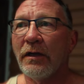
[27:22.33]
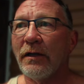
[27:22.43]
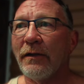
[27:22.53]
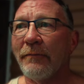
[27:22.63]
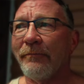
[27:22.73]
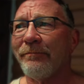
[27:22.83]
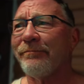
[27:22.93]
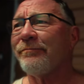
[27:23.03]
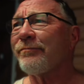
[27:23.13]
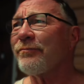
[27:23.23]

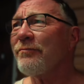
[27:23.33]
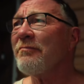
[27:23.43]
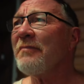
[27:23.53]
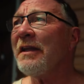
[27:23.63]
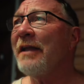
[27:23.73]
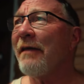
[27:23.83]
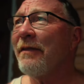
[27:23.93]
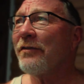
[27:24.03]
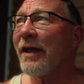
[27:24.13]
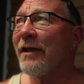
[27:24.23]
Yeah,
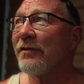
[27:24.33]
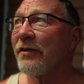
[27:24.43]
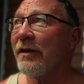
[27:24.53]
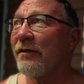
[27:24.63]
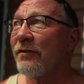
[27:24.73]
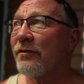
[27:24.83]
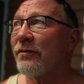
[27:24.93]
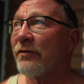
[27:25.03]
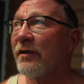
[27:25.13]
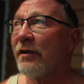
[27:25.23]
this guy
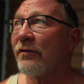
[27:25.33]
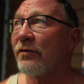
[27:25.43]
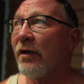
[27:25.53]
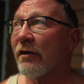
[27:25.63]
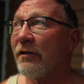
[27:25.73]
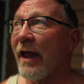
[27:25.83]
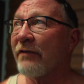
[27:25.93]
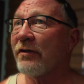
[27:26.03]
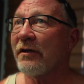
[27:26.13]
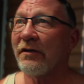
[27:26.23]
is a
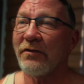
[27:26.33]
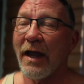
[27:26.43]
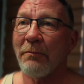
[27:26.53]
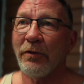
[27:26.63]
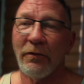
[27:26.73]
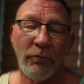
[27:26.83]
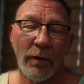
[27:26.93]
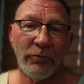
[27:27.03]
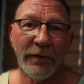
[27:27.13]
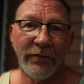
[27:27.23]
classic example of
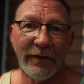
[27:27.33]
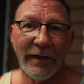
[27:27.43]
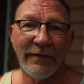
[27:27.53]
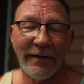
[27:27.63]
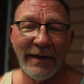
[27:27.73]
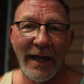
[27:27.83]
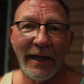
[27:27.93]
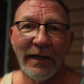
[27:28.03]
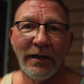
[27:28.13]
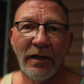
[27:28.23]
what we see
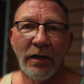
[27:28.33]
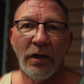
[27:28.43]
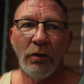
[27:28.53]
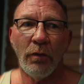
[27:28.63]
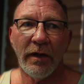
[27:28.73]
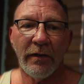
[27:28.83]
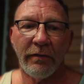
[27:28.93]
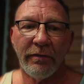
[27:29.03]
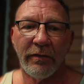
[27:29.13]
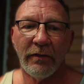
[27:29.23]
today
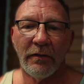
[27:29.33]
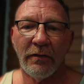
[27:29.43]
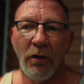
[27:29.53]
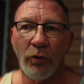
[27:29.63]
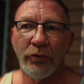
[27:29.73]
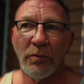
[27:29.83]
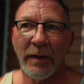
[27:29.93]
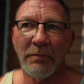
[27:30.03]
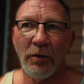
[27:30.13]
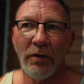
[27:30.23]
with older
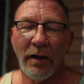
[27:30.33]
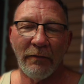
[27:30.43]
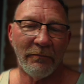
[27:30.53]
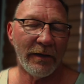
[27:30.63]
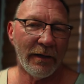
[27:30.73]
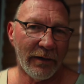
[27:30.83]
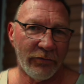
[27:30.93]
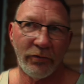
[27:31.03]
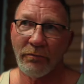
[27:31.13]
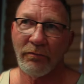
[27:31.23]
people, and
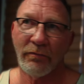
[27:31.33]
it's